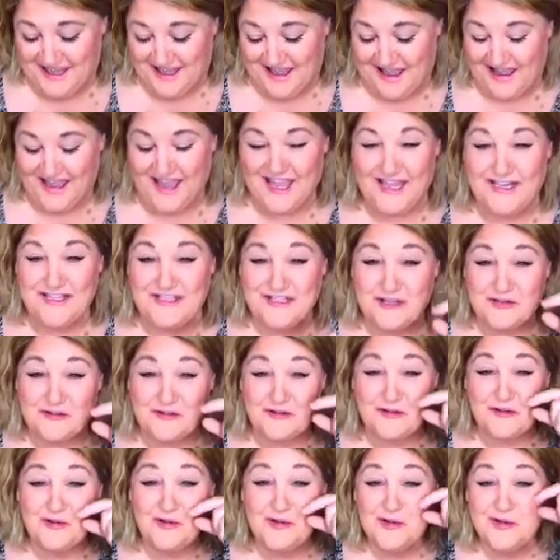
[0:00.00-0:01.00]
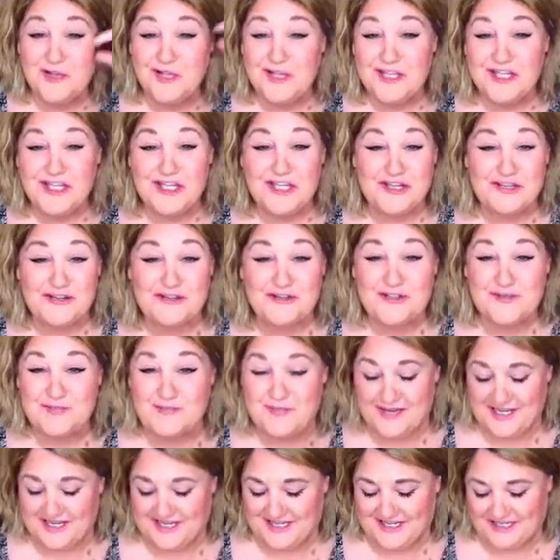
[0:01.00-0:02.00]
I had total huge
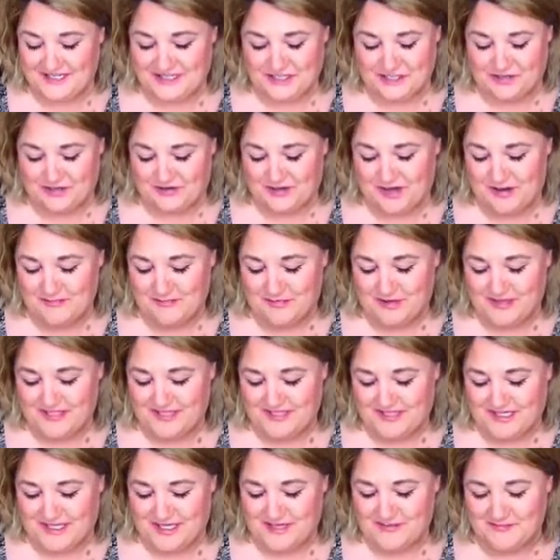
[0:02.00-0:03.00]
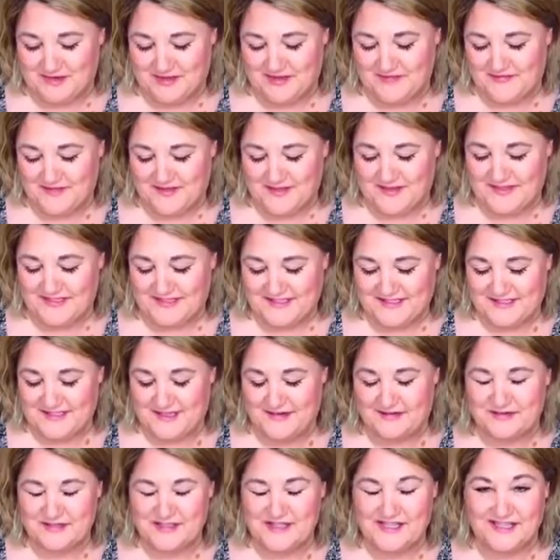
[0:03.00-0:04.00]
pink stripe on the side of my face, and
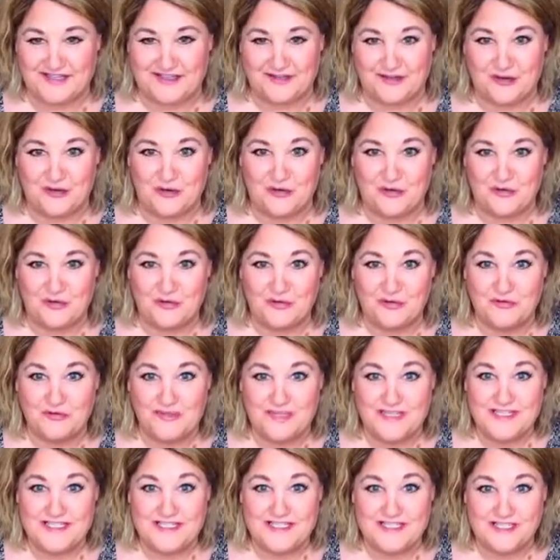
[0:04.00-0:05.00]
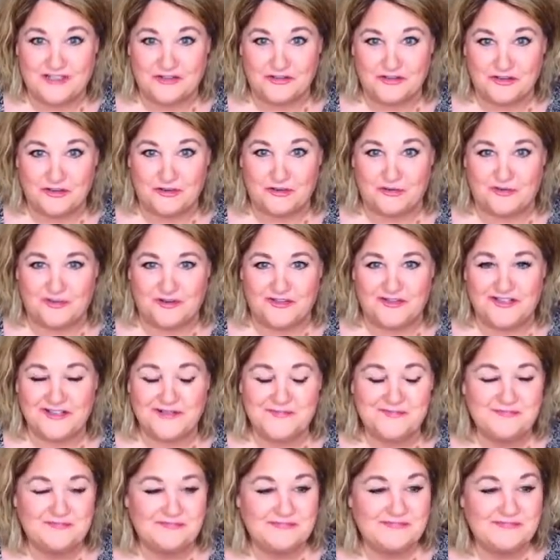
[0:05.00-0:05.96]
I was like, oh dear Lord.